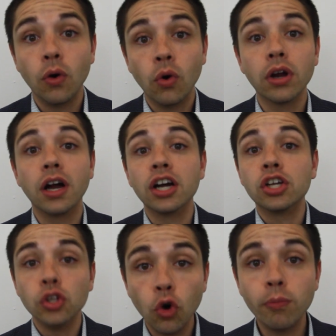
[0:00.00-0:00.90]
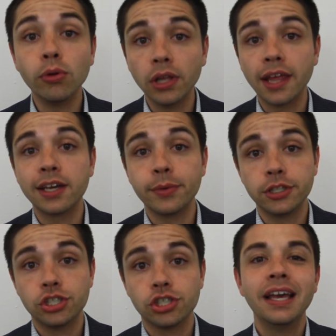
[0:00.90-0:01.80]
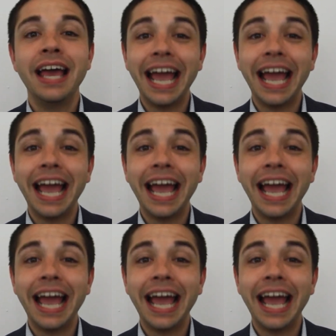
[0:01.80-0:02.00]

or a global language.